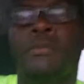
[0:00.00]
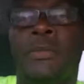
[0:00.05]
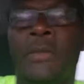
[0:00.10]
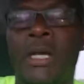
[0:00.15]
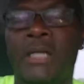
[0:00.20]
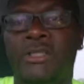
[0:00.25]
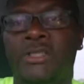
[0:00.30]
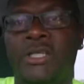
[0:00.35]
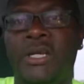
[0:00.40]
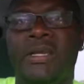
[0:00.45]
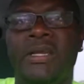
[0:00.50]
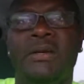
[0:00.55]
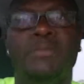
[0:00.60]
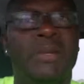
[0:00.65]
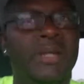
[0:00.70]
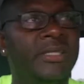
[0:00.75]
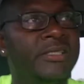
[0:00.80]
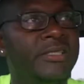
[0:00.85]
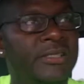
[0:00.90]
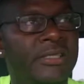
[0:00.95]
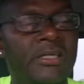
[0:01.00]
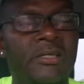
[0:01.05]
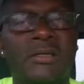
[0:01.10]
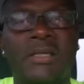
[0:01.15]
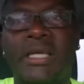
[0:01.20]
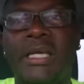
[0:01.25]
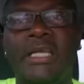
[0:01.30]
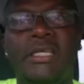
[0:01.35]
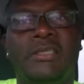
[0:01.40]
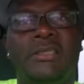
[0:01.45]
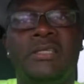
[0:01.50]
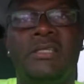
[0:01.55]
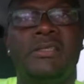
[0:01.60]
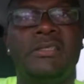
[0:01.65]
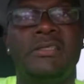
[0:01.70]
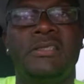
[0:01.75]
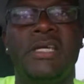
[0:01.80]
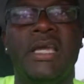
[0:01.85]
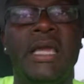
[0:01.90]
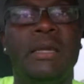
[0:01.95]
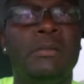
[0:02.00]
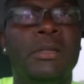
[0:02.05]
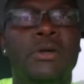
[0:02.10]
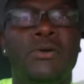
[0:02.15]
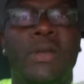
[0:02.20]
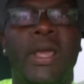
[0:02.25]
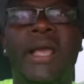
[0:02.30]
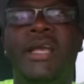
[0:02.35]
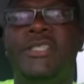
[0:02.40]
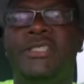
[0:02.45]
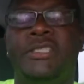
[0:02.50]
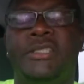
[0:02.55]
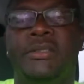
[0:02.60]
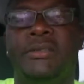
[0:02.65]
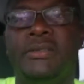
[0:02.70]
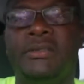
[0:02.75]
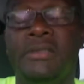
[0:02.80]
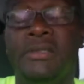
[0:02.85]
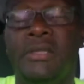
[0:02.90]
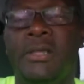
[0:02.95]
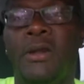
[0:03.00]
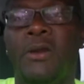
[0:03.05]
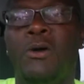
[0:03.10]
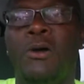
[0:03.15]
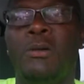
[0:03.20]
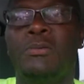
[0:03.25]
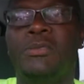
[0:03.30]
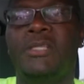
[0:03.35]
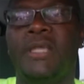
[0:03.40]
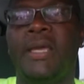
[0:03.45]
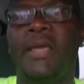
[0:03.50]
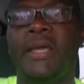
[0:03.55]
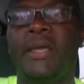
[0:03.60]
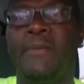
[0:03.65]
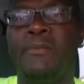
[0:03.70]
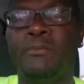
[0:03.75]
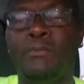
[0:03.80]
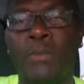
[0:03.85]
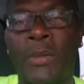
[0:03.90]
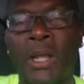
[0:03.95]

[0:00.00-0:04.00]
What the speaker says: agenda, but it still leads to the same location. You know what I'm saying?